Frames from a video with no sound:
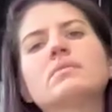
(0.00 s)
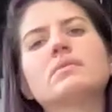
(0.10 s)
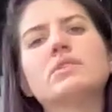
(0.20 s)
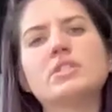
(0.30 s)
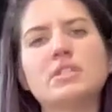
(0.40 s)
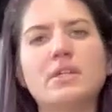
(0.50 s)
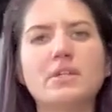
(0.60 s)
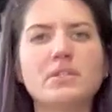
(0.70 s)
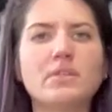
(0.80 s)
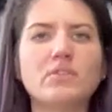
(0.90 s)
And just allow
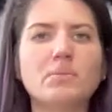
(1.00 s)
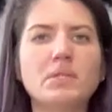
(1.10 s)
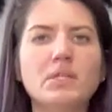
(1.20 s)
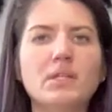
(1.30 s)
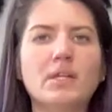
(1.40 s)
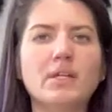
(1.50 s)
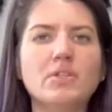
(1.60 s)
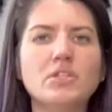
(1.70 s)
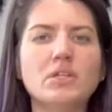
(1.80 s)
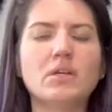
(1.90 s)
yourself to be in that
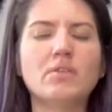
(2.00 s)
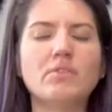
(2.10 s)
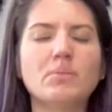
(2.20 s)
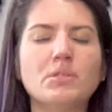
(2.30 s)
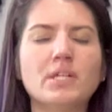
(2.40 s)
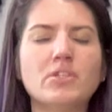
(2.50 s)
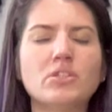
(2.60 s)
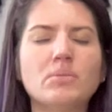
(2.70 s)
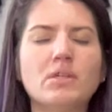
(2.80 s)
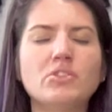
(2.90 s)
energy of the
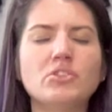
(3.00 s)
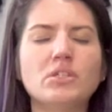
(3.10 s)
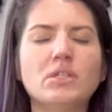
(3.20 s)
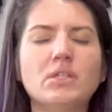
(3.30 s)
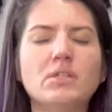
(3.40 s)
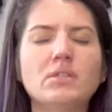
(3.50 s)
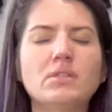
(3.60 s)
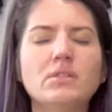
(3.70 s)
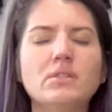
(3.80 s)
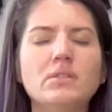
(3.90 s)
protection mantra
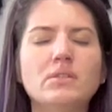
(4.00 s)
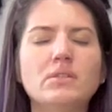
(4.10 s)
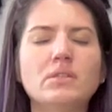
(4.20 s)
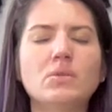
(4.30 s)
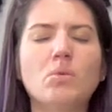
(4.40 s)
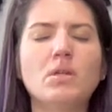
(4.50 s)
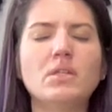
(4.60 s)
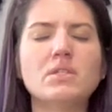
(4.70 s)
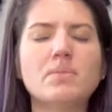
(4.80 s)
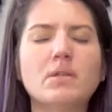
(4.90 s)
and the
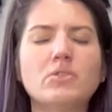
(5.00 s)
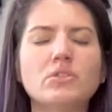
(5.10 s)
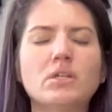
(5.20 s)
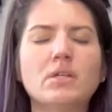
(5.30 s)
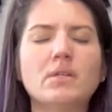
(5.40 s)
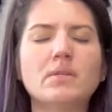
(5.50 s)
oneness mantra.